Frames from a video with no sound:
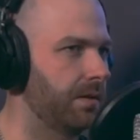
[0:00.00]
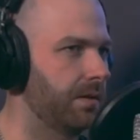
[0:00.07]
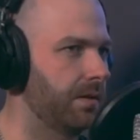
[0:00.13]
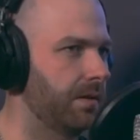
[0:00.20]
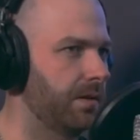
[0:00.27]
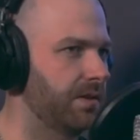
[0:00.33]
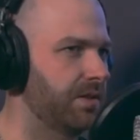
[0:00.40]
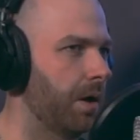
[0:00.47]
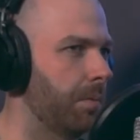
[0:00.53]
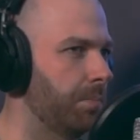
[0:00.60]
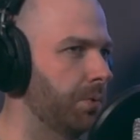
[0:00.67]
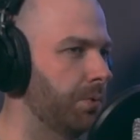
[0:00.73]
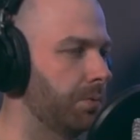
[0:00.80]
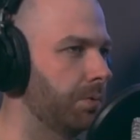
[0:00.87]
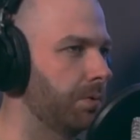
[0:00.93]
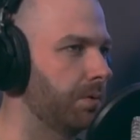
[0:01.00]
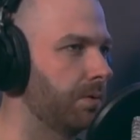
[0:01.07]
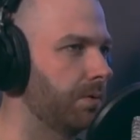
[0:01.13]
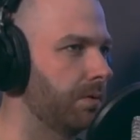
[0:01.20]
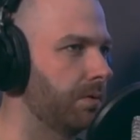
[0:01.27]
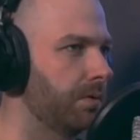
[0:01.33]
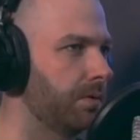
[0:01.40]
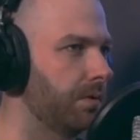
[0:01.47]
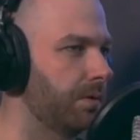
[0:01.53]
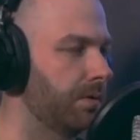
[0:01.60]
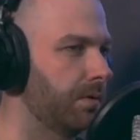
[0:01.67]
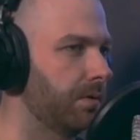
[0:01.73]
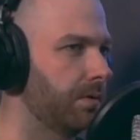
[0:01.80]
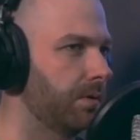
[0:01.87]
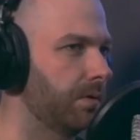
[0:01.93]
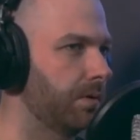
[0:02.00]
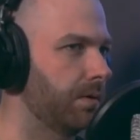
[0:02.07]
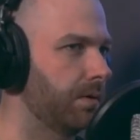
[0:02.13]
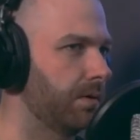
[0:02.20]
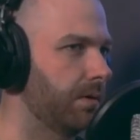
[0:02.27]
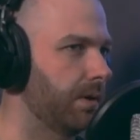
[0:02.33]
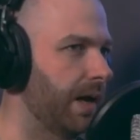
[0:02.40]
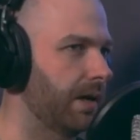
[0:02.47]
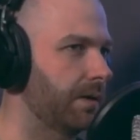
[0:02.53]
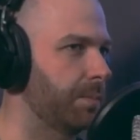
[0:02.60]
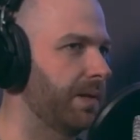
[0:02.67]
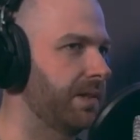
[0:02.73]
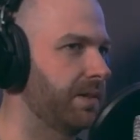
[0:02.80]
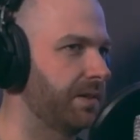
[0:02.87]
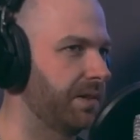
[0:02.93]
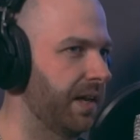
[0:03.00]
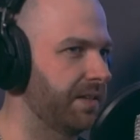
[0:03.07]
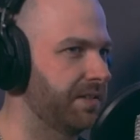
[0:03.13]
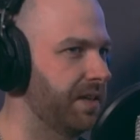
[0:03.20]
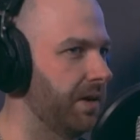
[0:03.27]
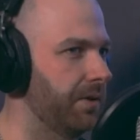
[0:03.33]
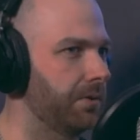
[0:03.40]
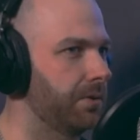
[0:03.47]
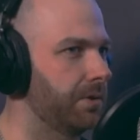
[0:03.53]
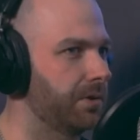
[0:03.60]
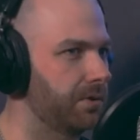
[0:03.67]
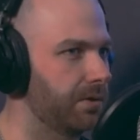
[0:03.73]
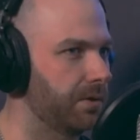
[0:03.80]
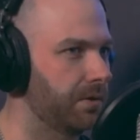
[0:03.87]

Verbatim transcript: No, it's Abu. Yeah, that's Abu. Achmed the dead terrorist.